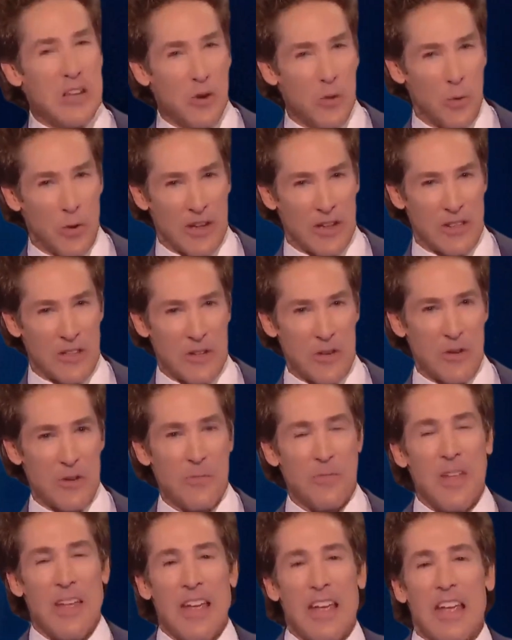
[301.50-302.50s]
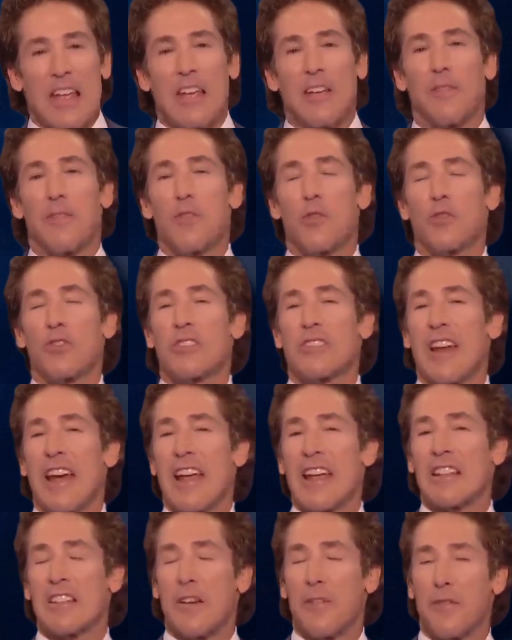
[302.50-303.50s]
or negativity, choose to
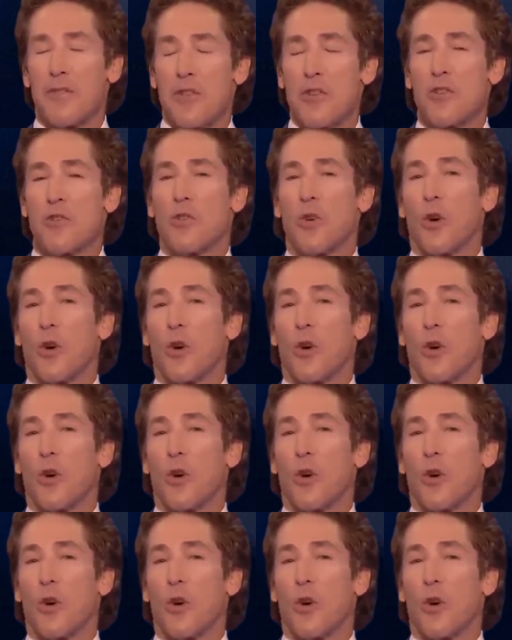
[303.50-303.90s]
rise above